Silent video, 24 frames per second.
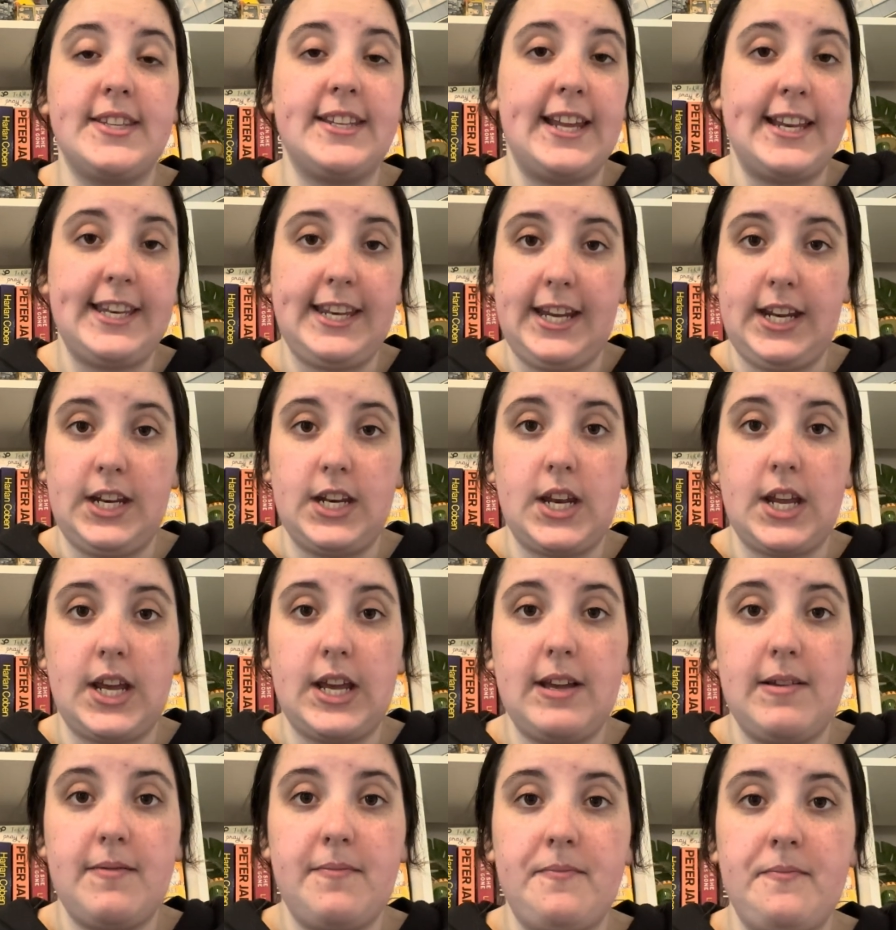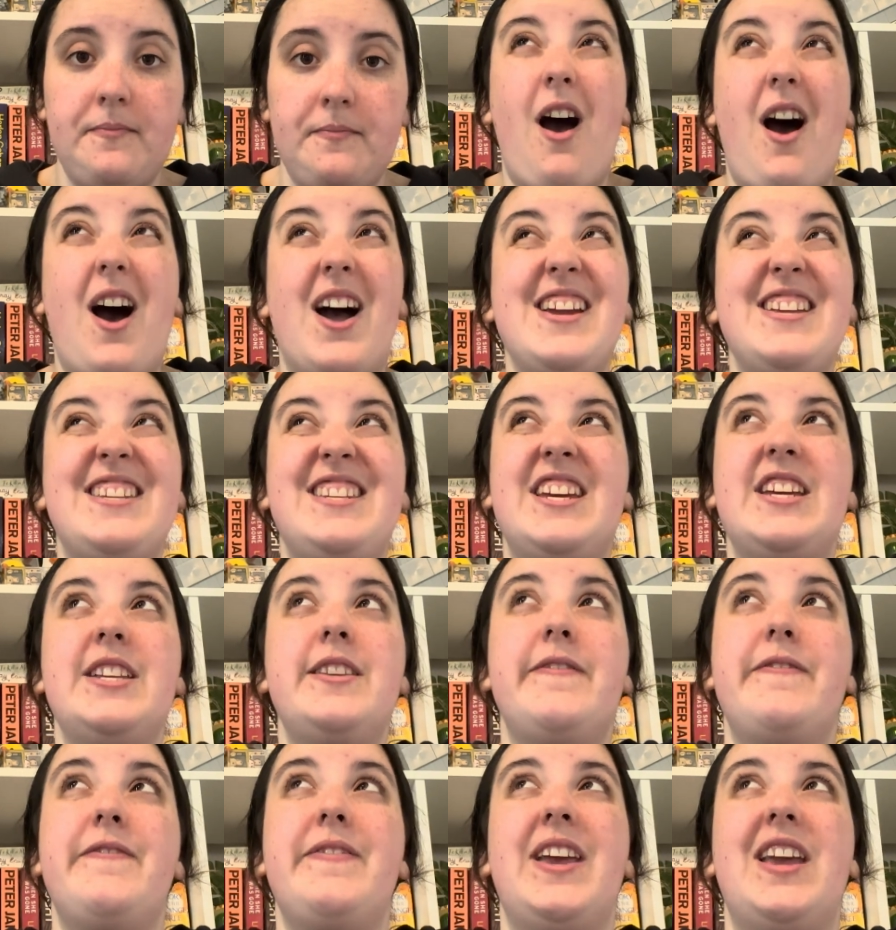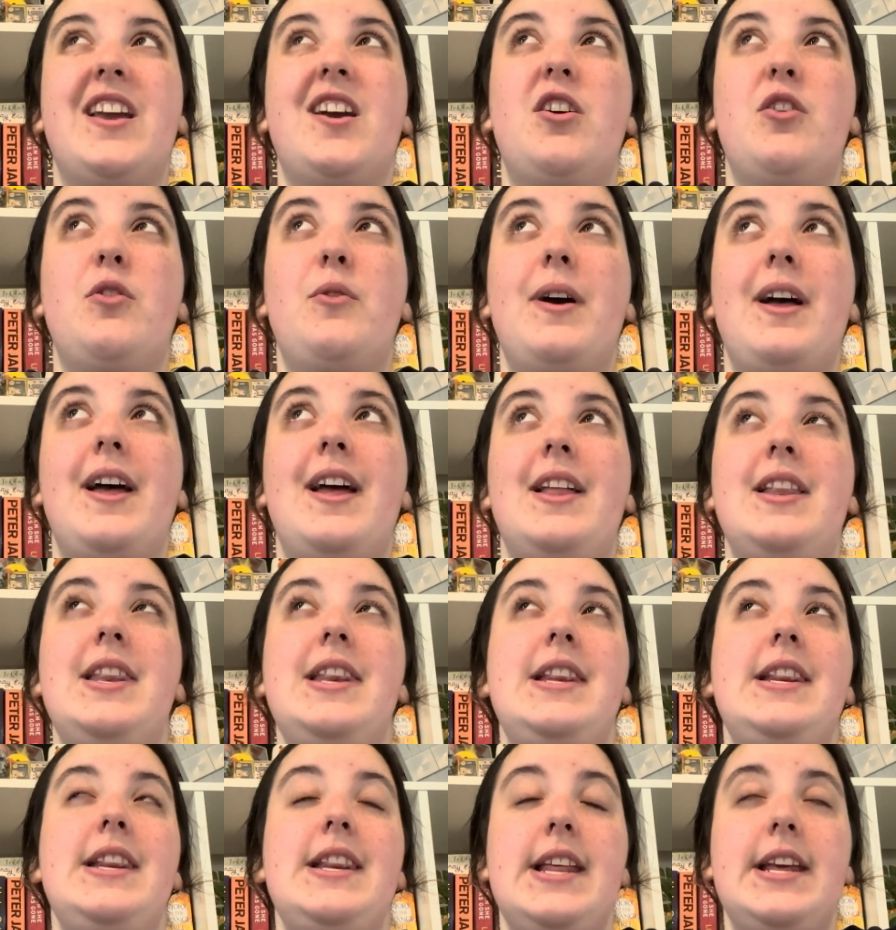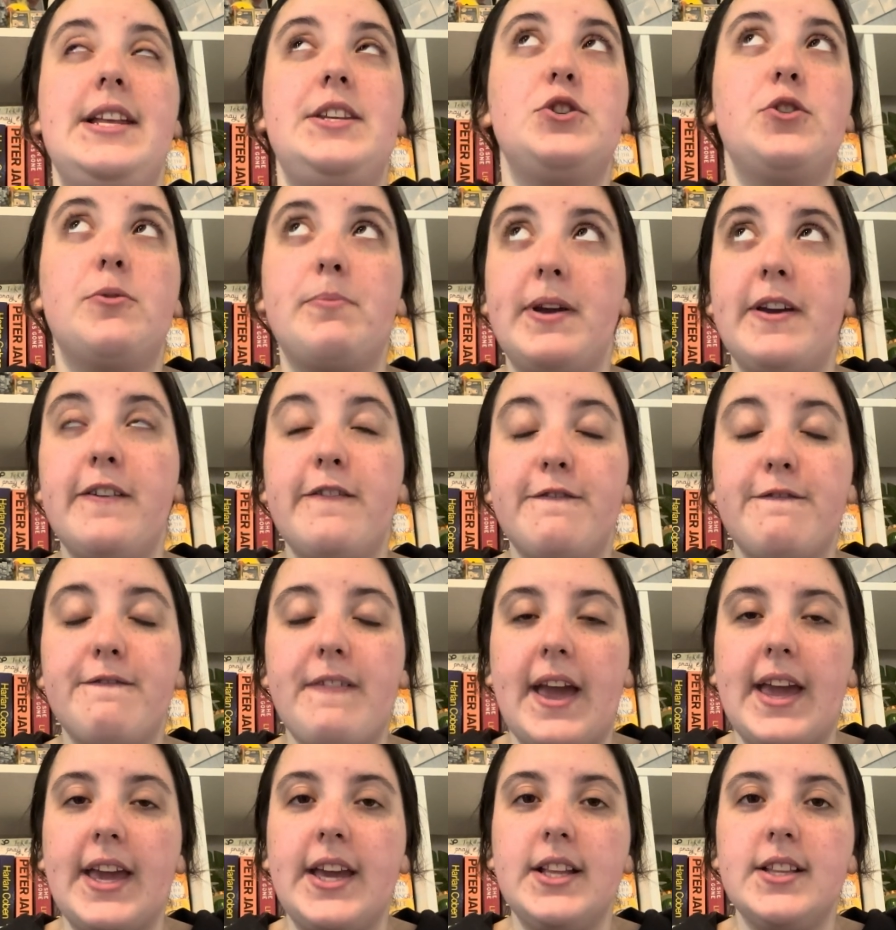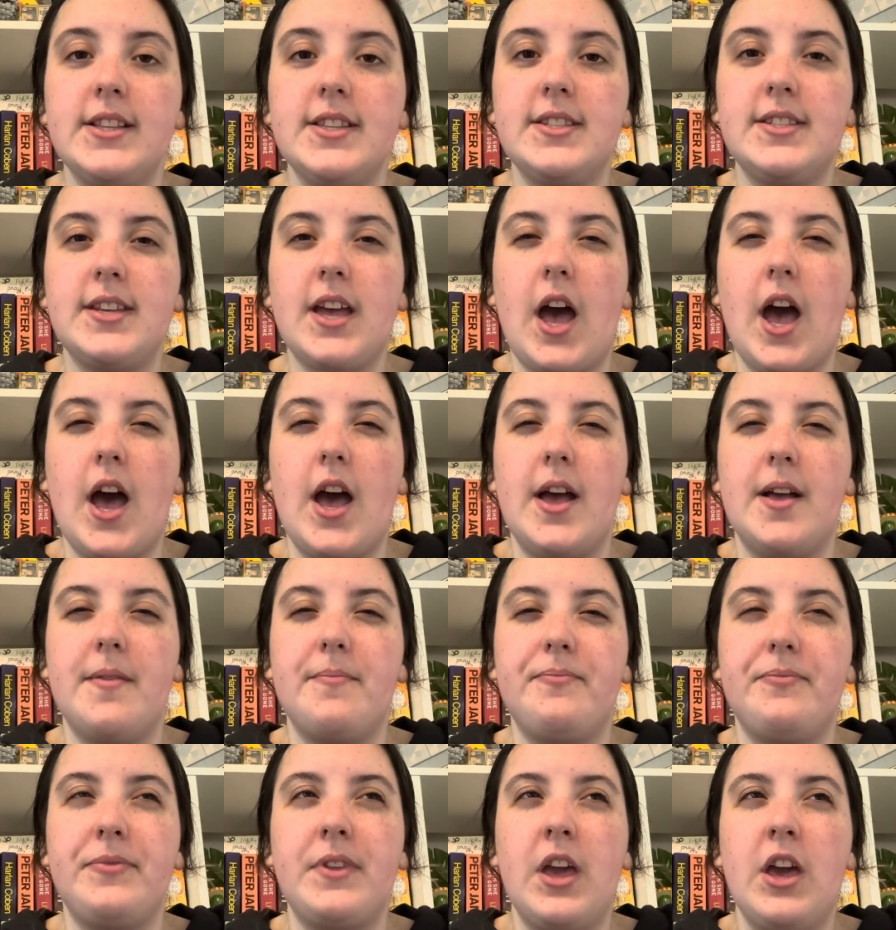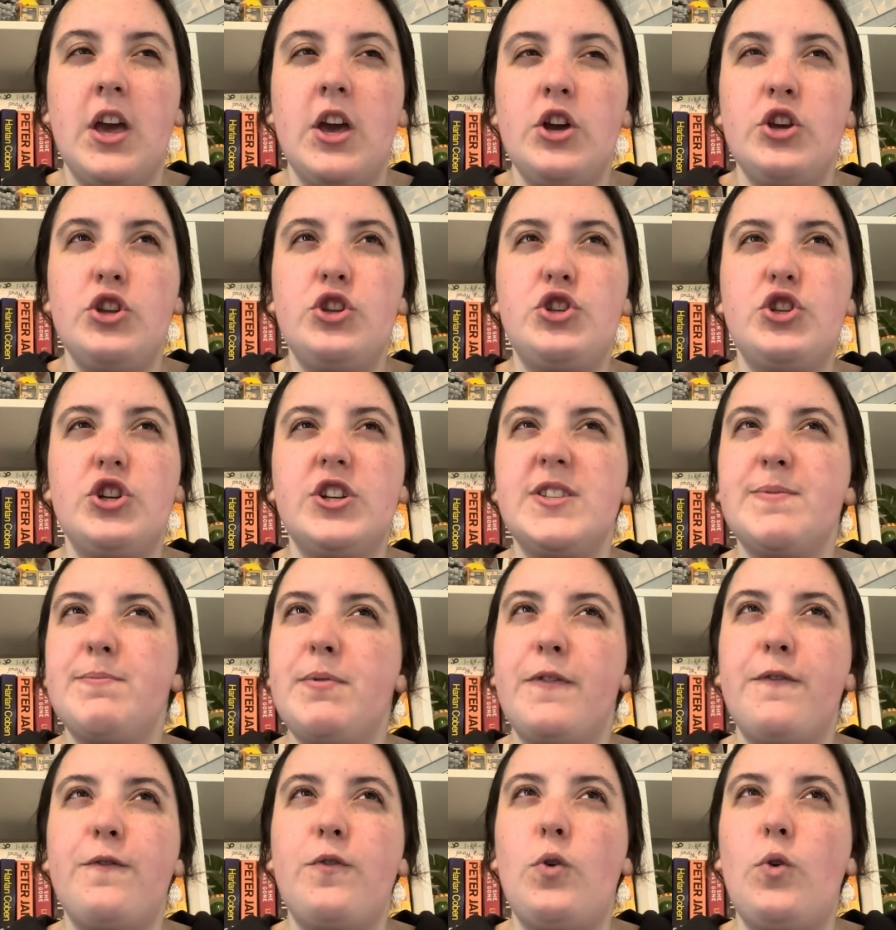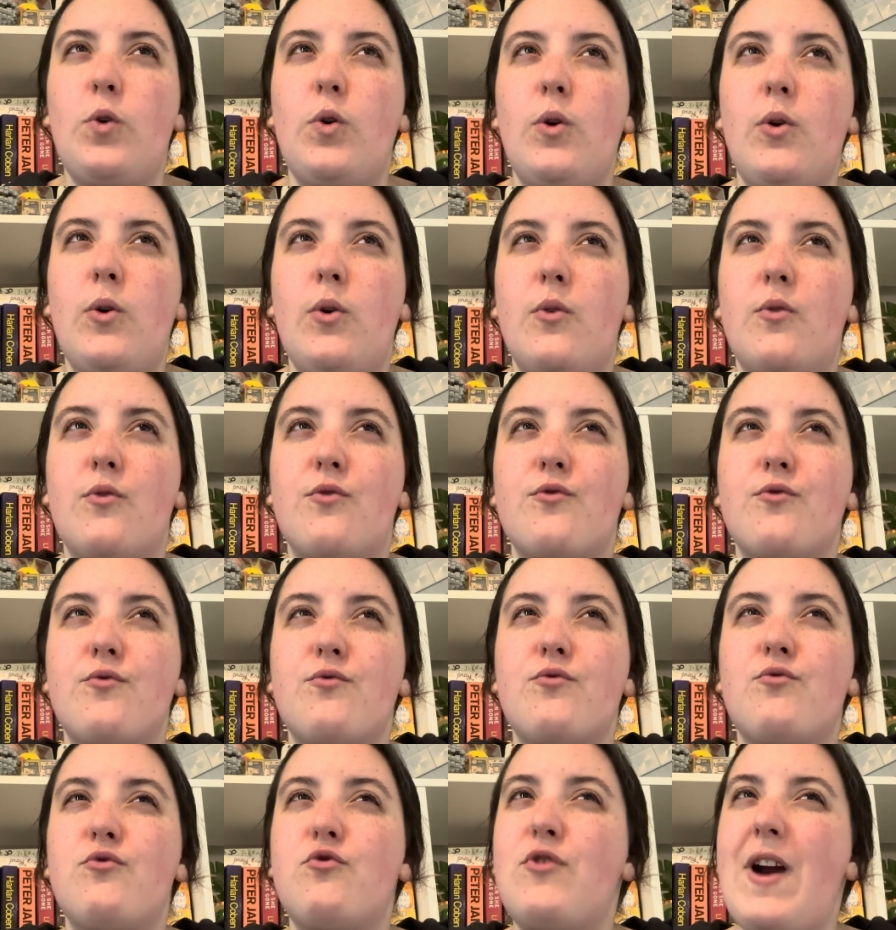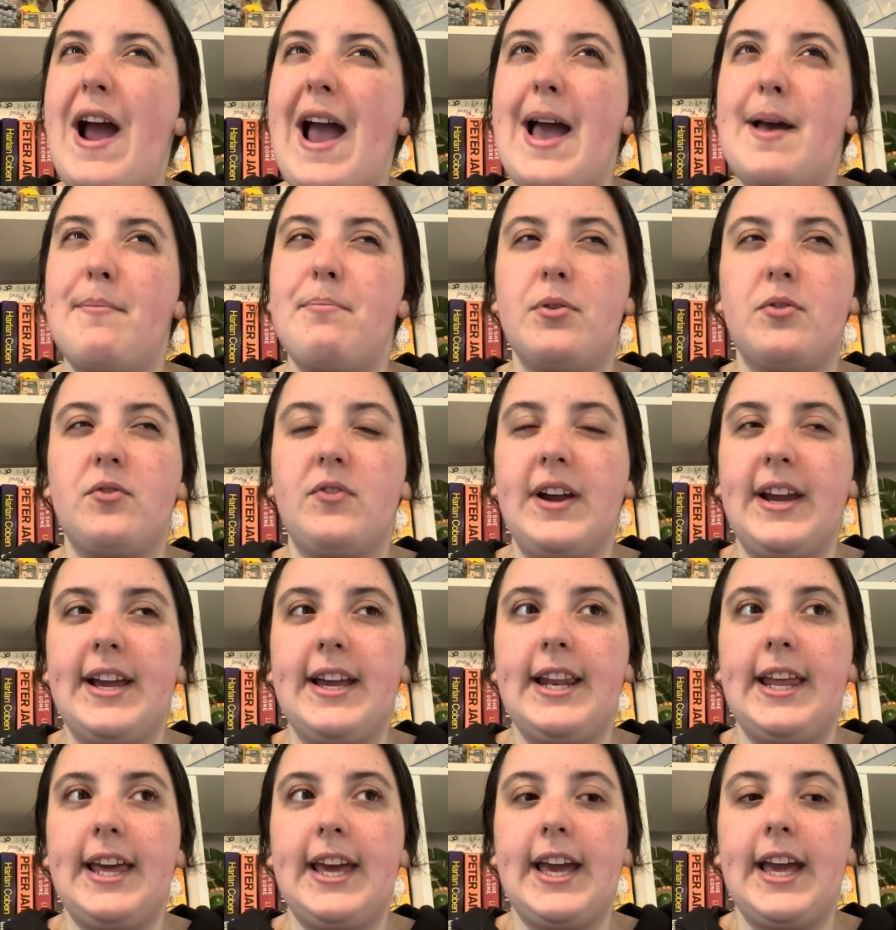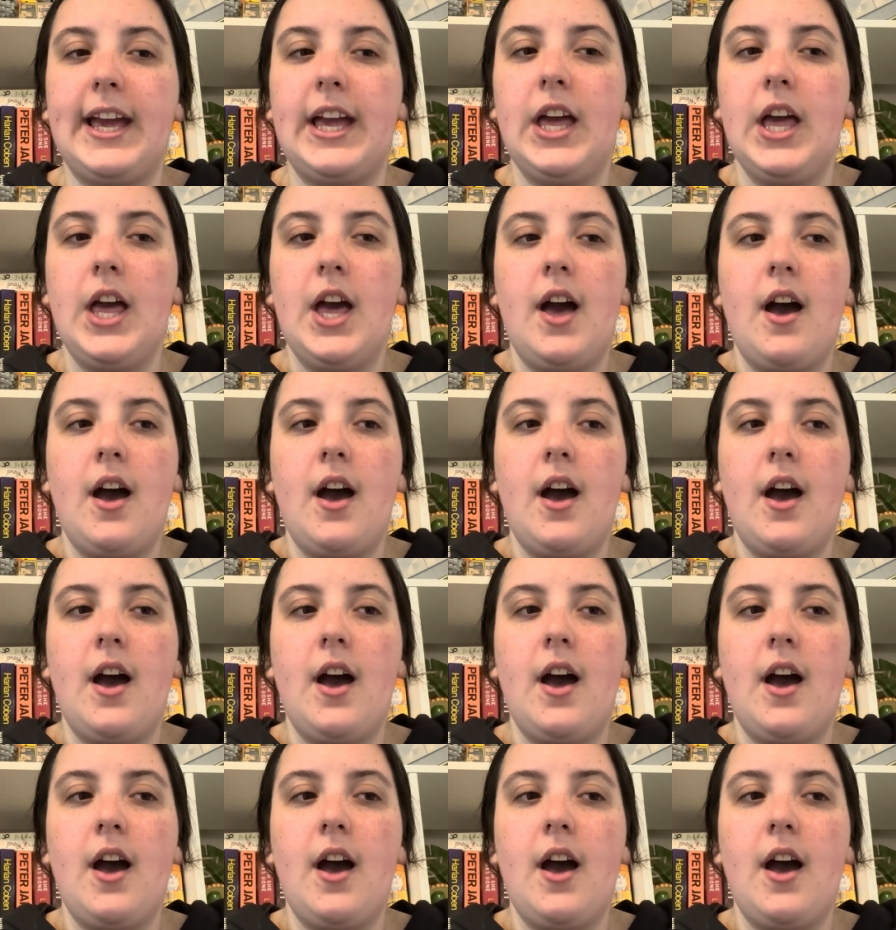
that needed it. I did feel a little bit faint just before rep really,